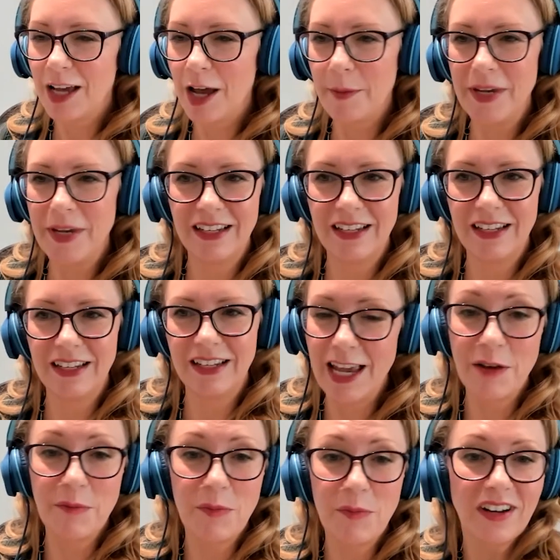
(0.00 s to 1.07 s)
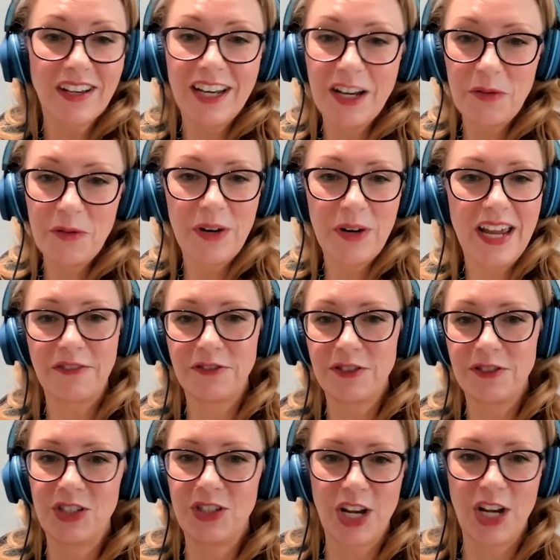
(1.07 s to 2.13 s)
I mean, in marketing, we have
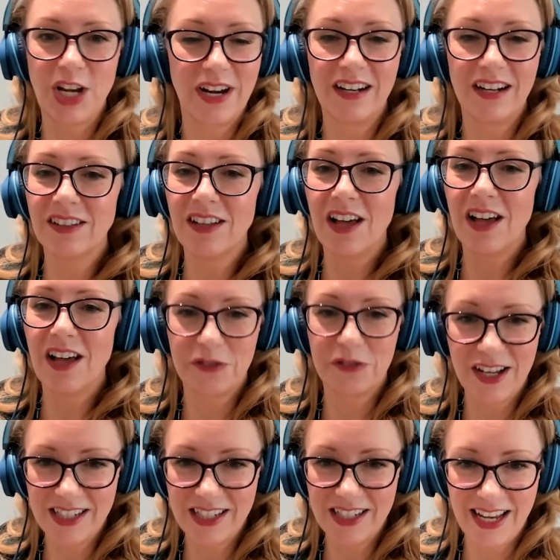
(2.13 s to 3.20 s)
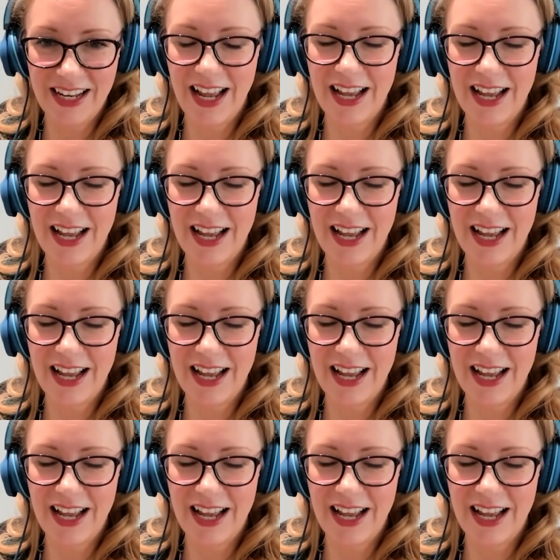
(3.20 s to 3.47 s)
to generate a lot of content.